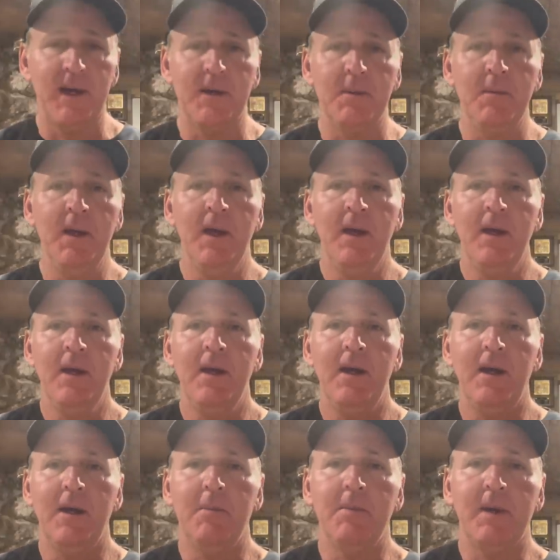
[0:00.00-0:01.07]

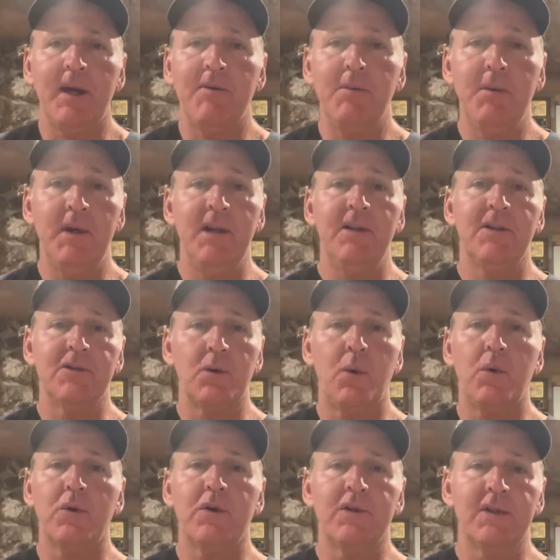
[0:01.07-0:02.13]
them. Everybody that's
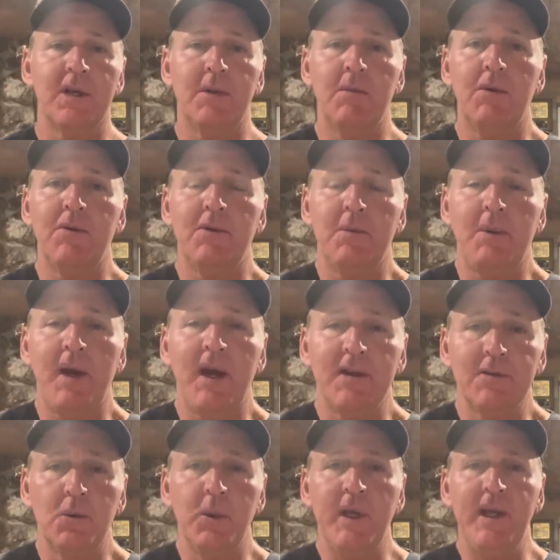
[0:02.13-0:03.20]
ordered some over the
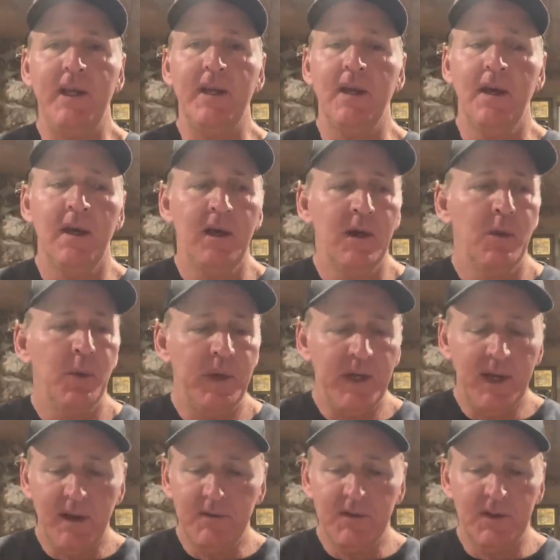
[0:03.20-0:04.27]
past week, we
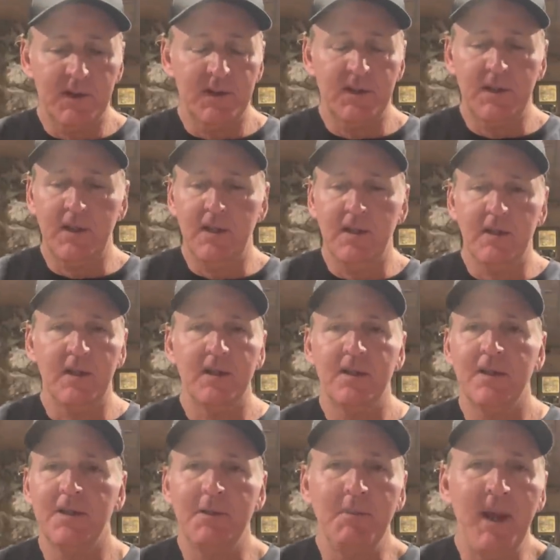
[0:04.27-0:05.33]
have just, the
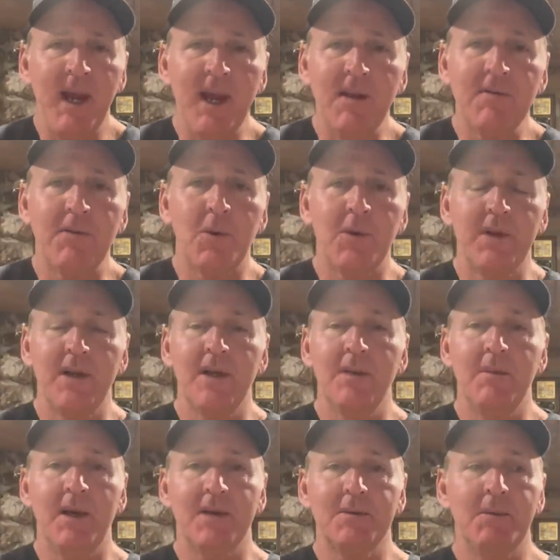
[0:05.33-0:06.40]
demand for them
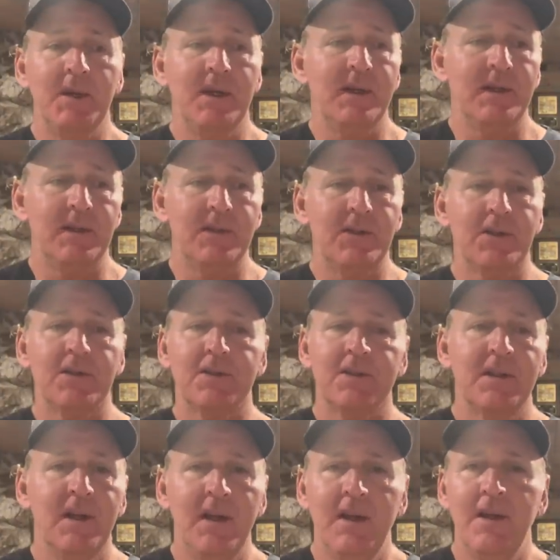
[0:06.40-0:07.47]
has been just
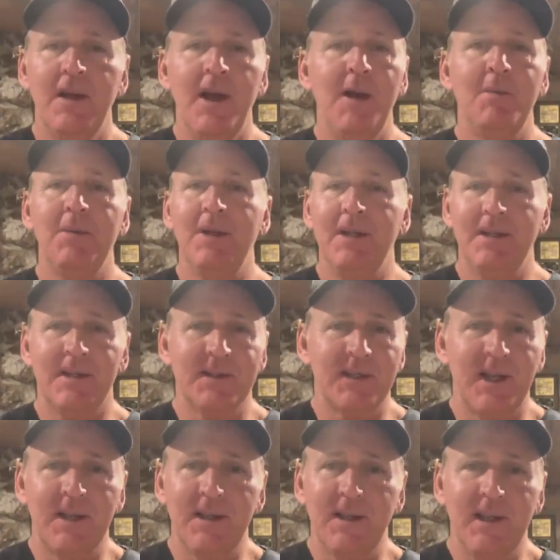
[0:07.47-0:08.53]
humbling, to
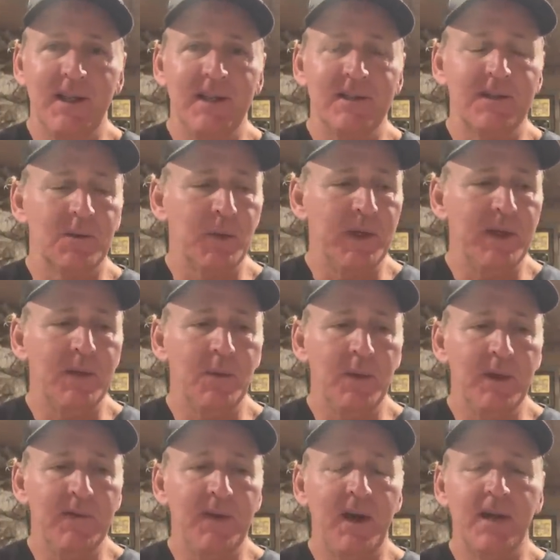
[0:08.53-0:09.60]
say the least. That we
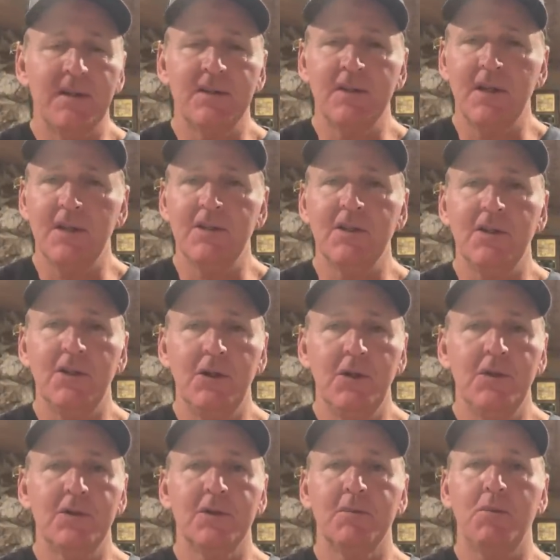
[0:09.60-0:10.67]
have had such a
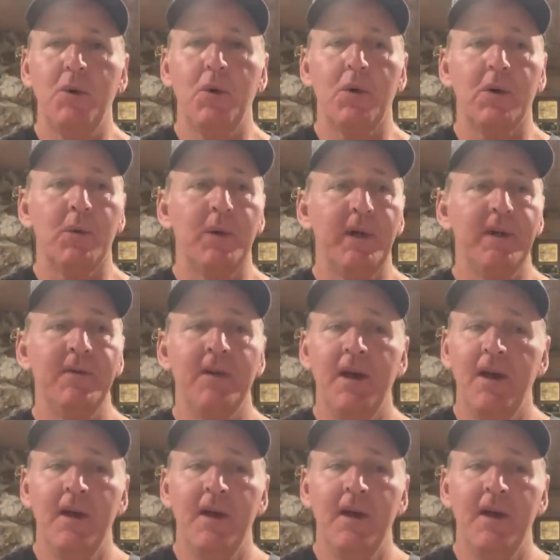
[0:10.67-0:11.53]
huge support. We've